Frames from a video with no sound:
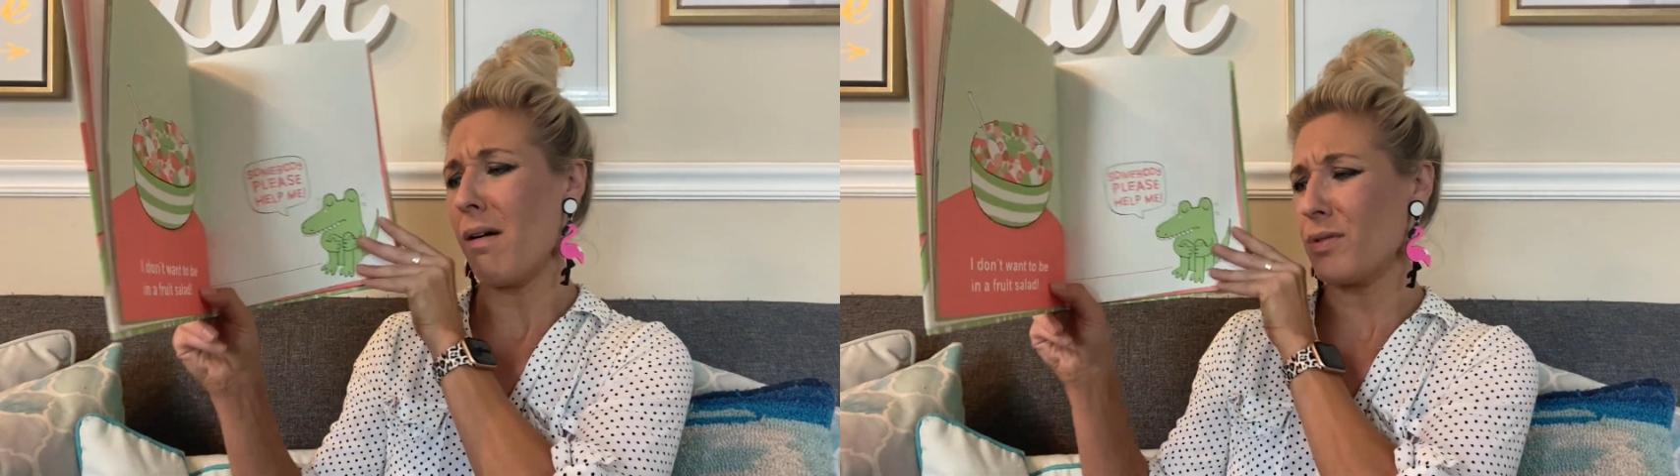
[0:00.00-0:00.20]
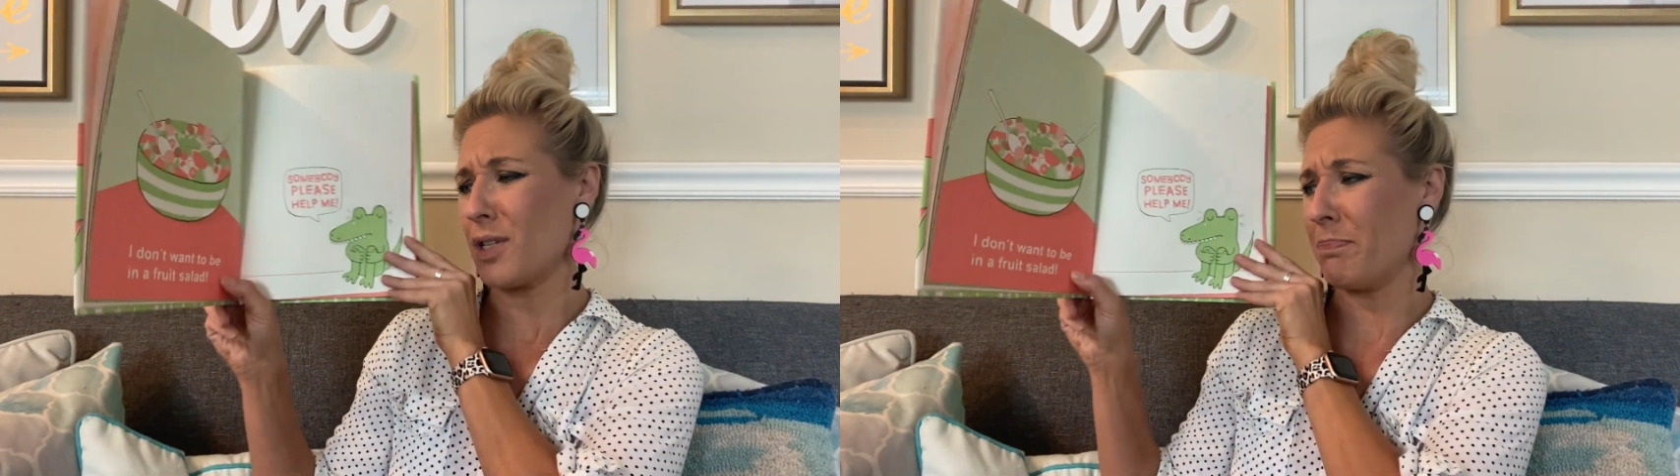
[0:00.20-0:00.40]

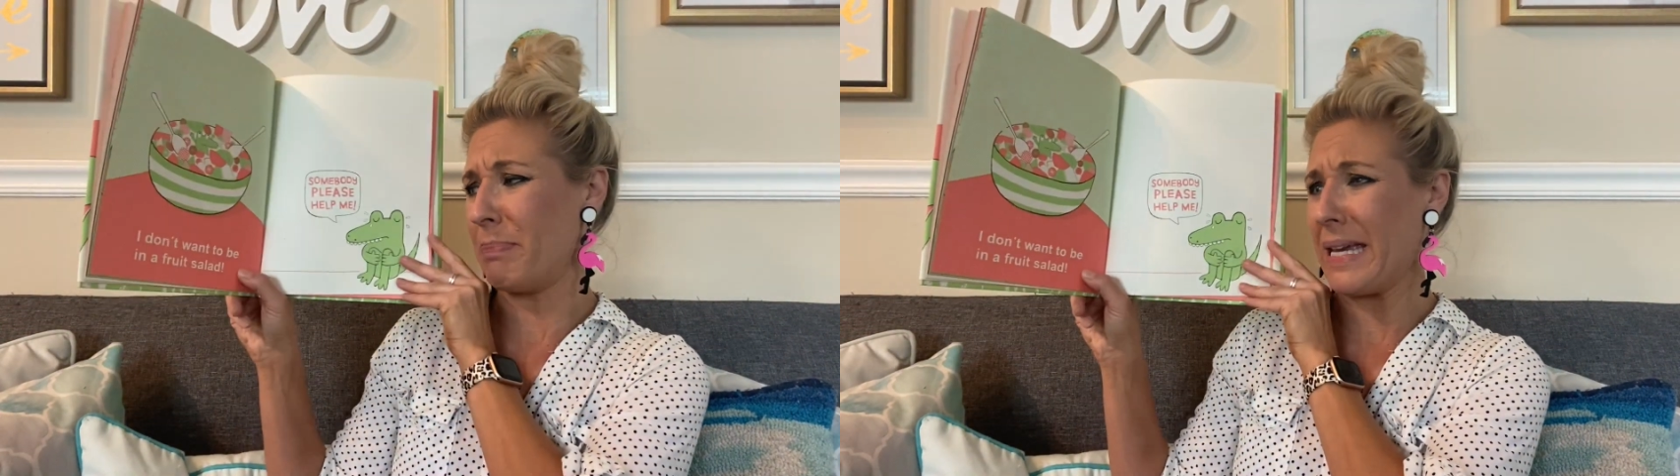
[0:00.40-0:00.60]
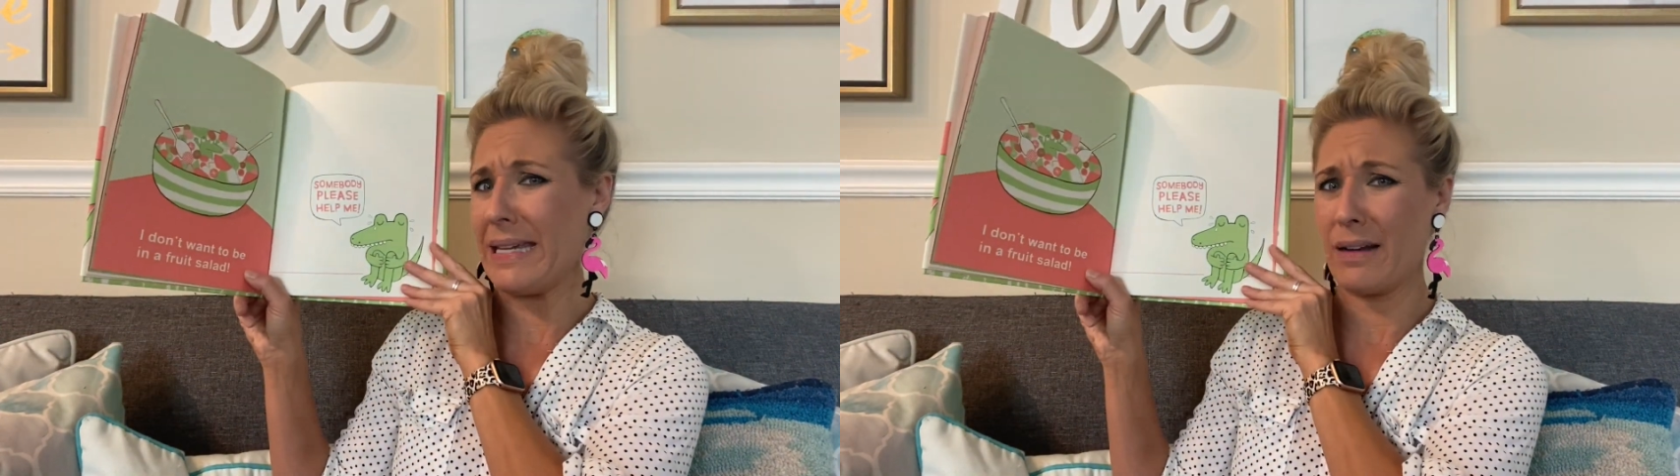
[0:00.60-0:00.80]
to
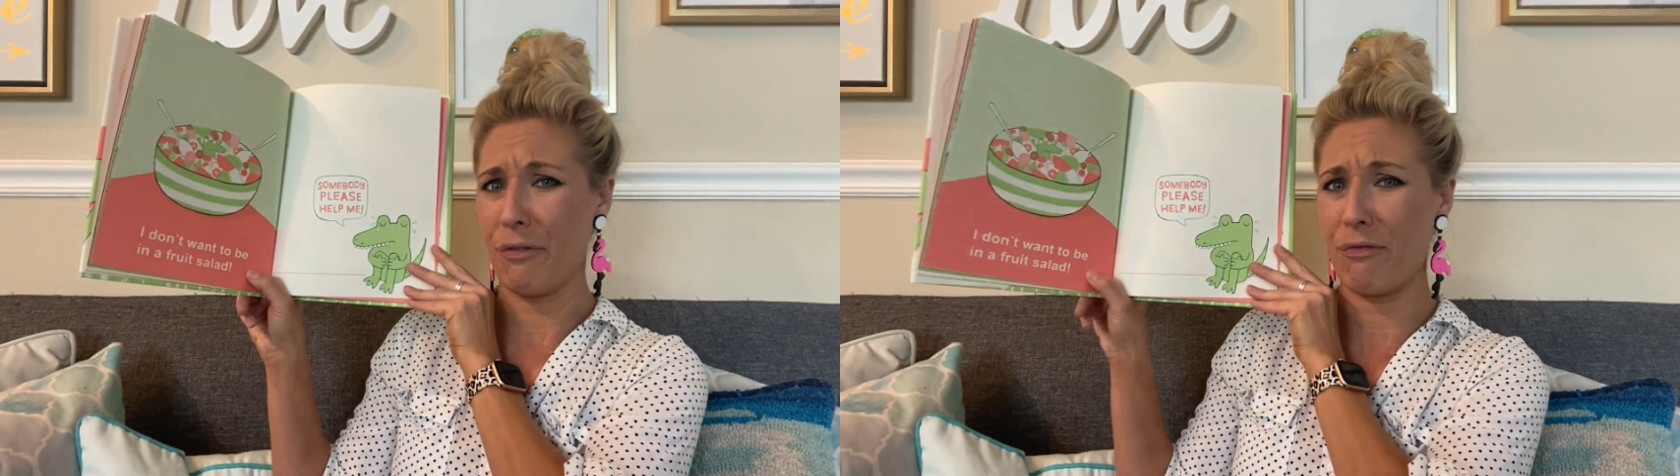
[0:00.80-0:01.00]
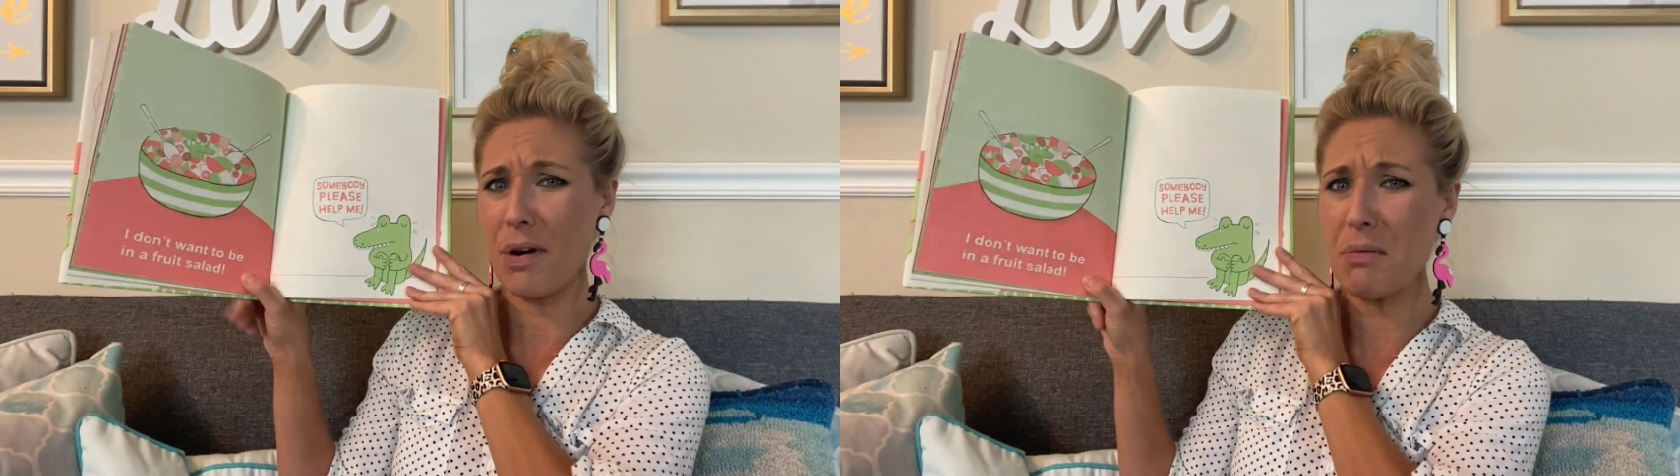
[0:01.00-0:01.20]
be in a
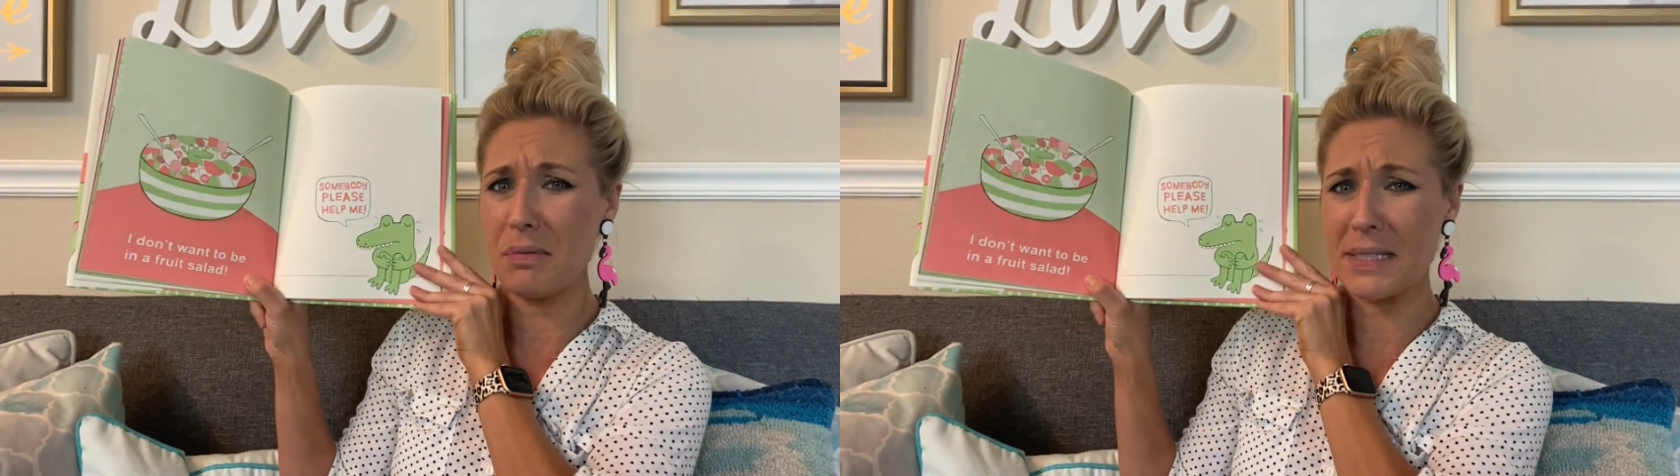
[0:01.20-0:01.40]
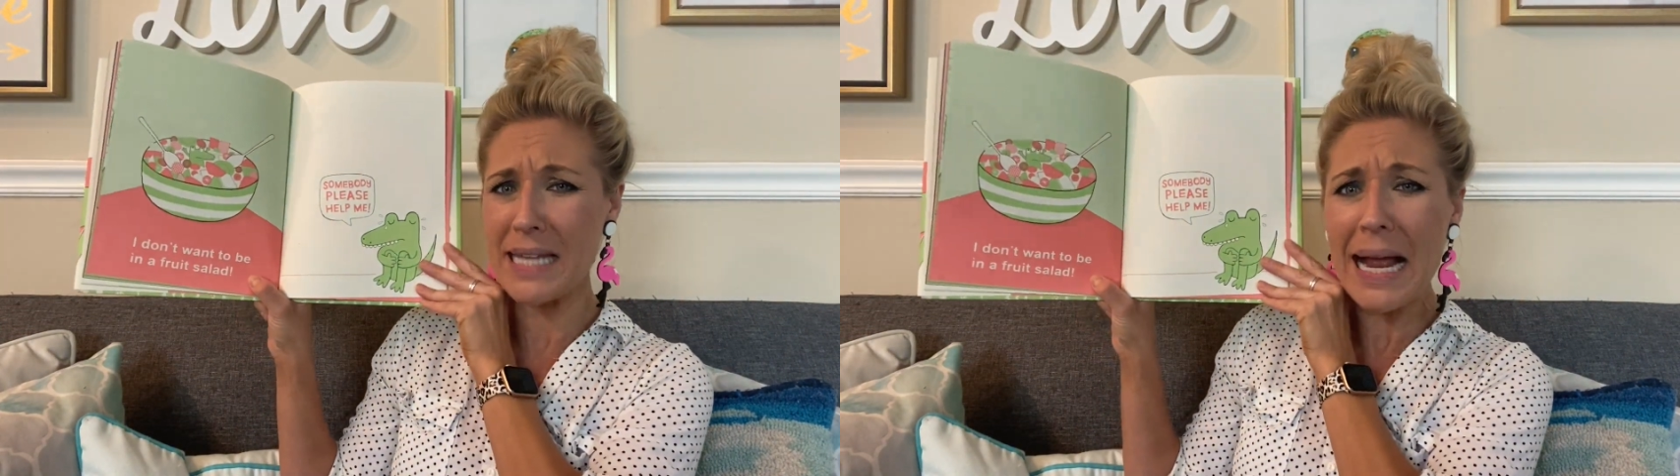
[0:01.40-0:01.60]
fruit
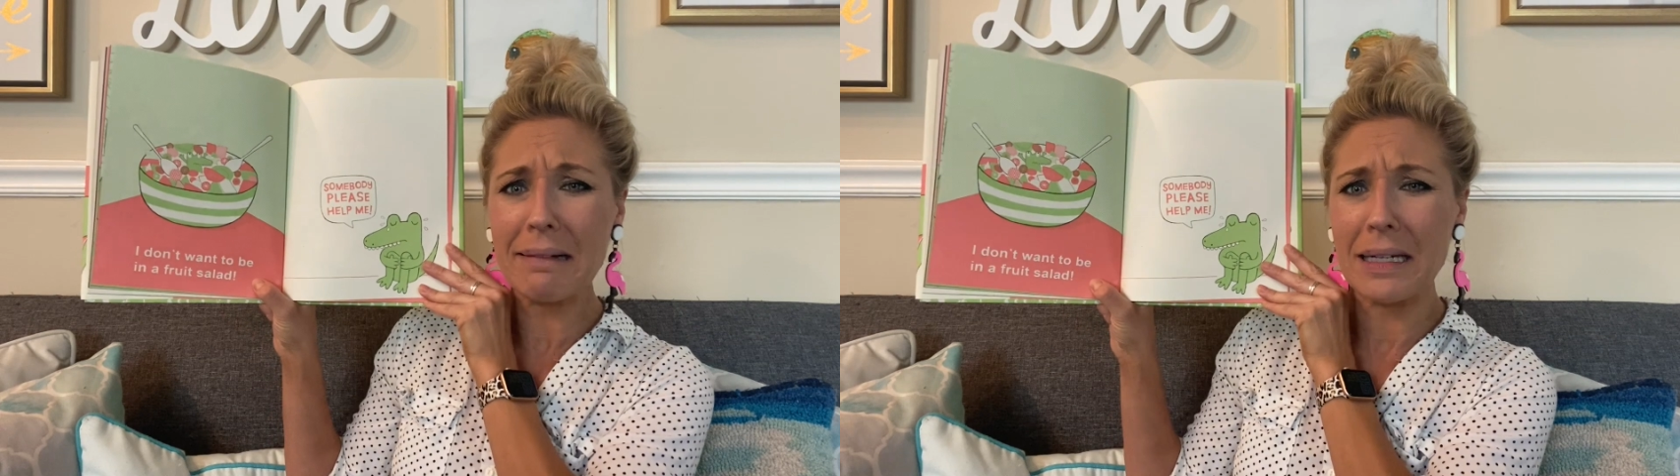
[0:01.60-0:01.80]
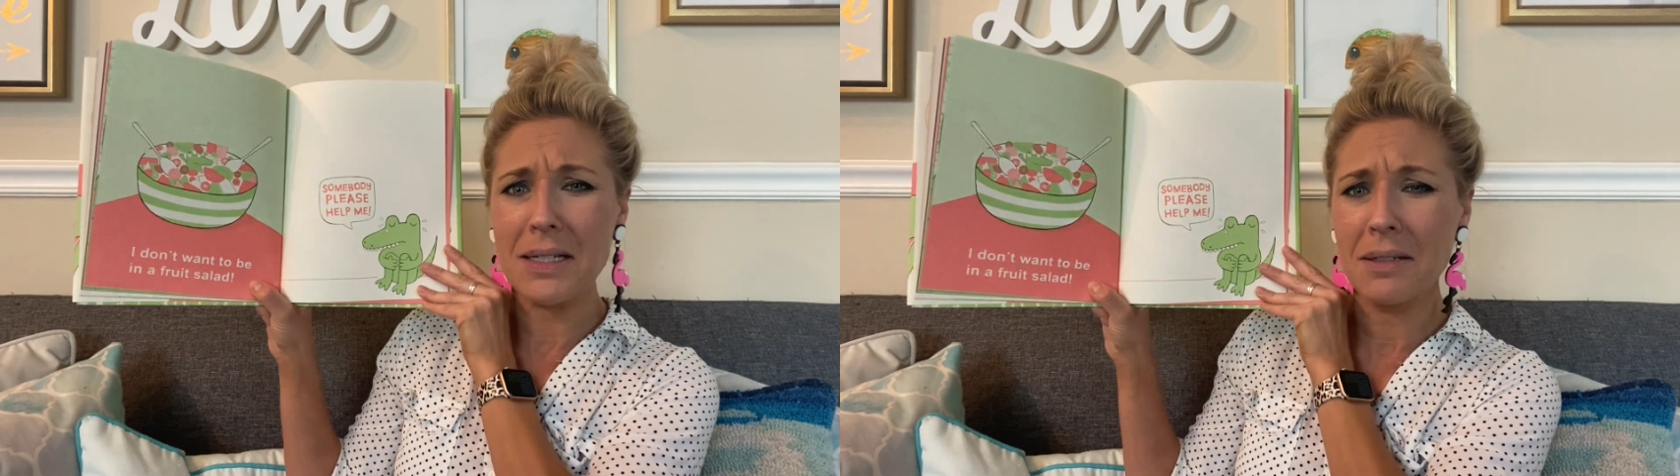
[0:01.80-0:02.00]

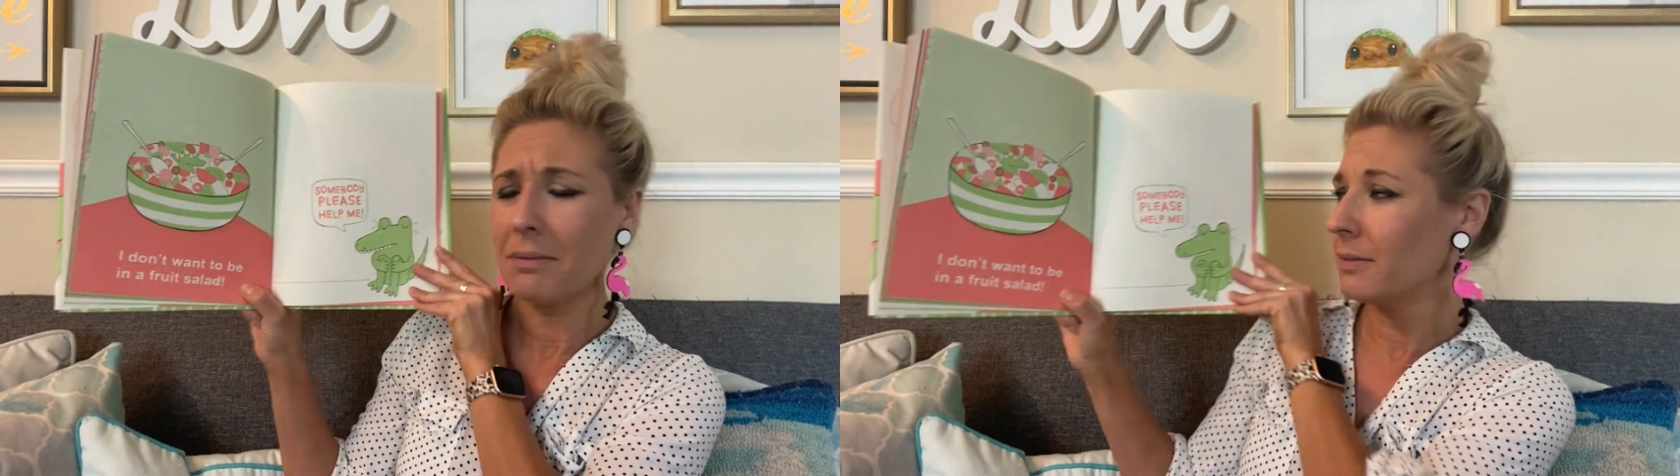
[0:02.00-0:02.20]
salad.